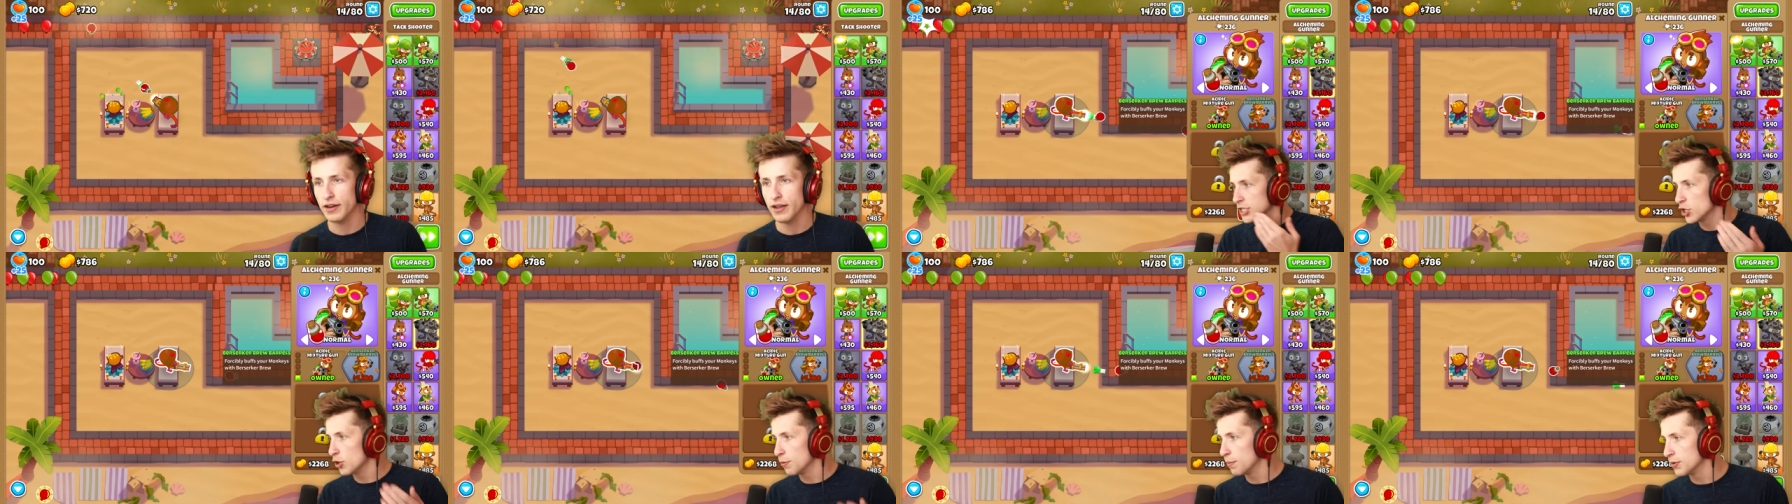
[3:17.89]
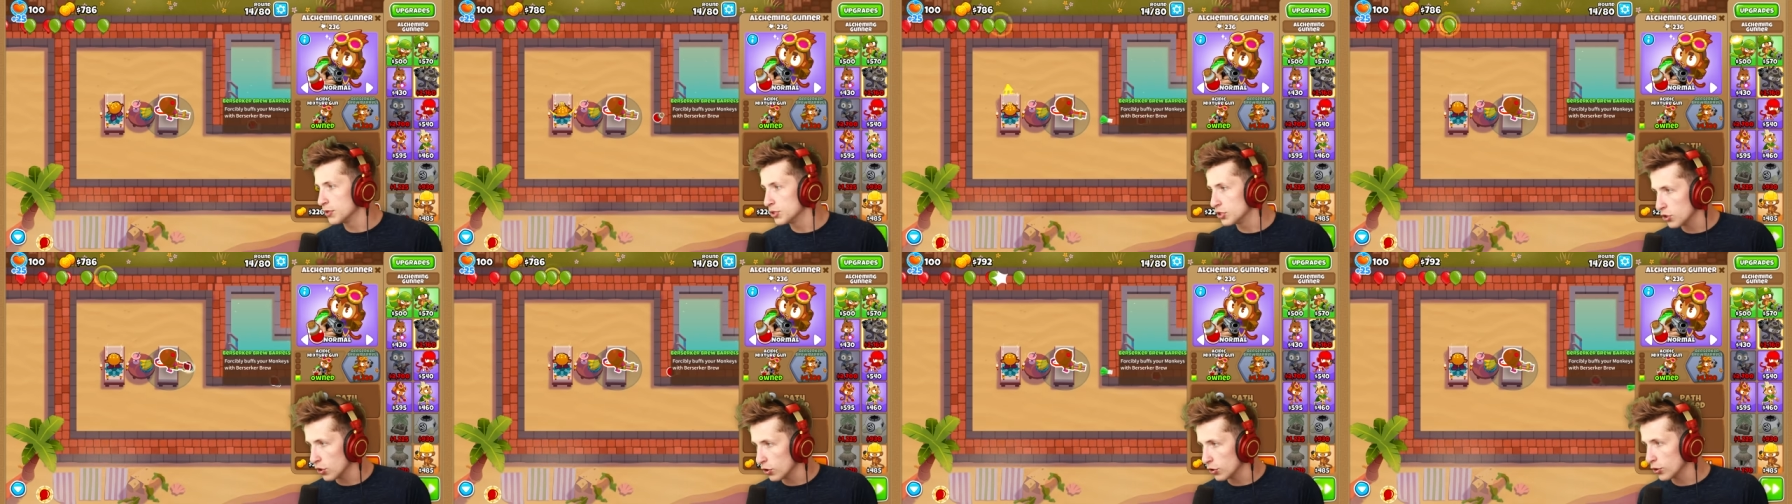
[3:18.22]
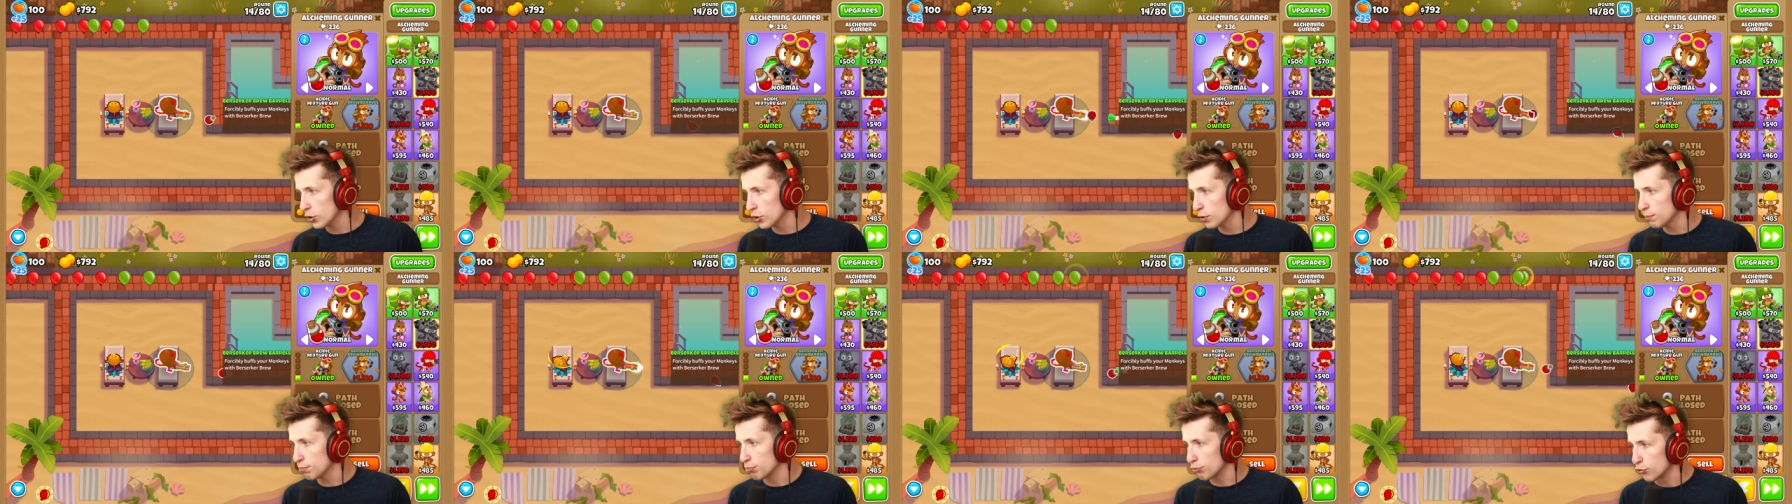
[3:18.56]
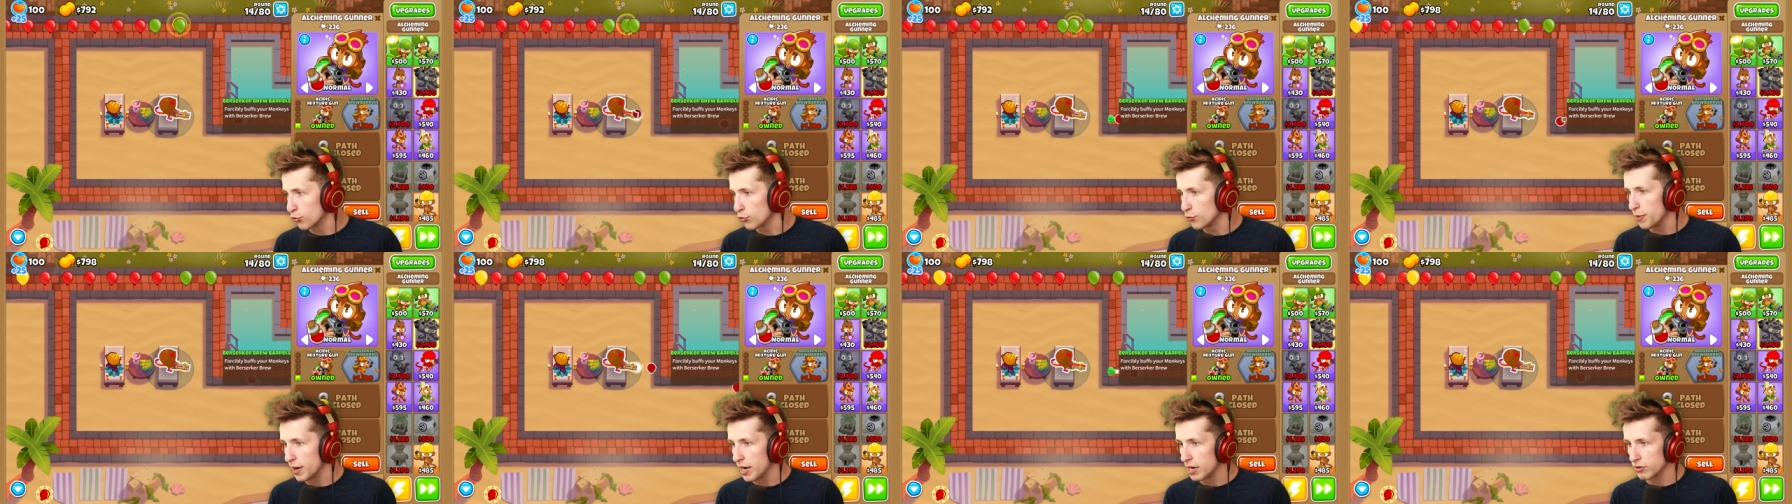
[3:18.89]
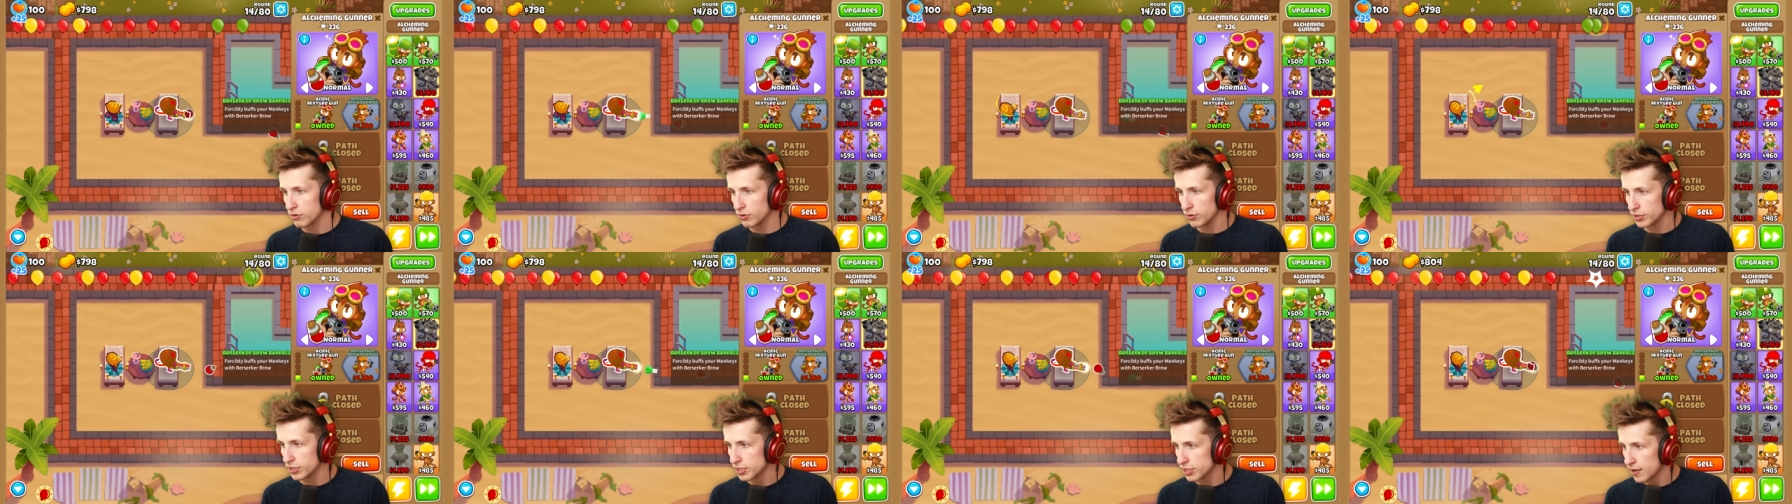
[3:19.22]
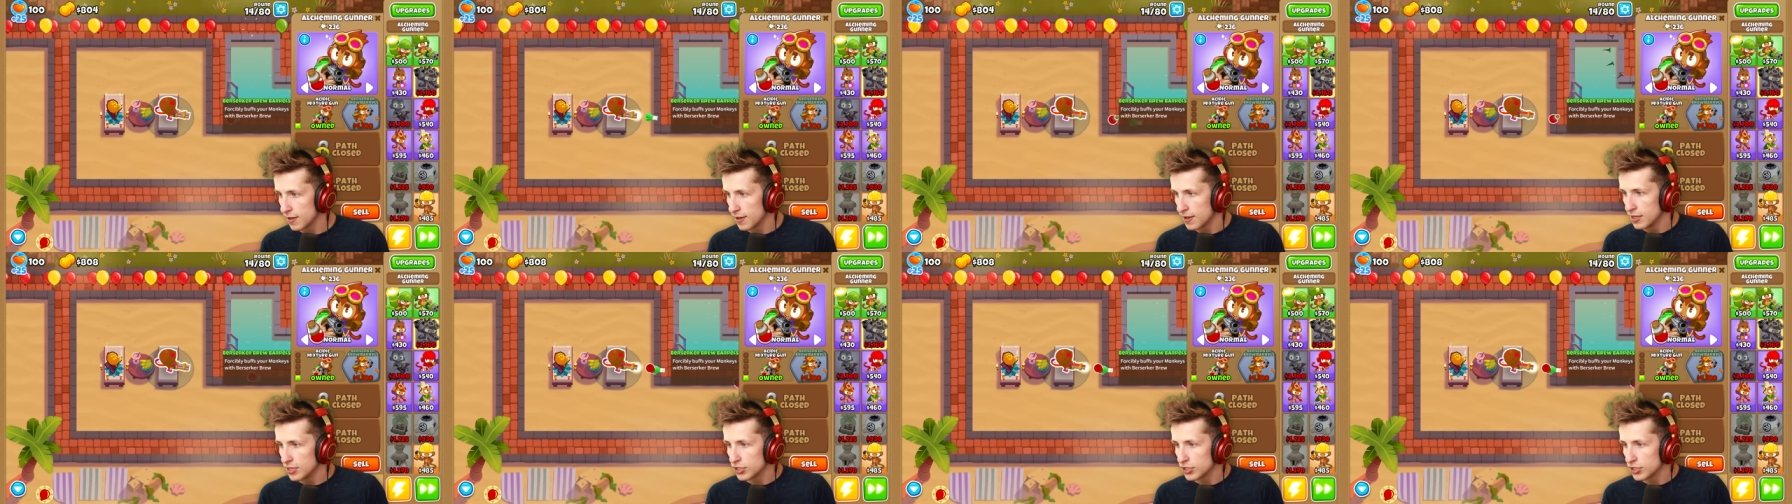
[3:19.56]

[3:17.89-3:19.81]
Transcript: So Berserker Brew Barrels.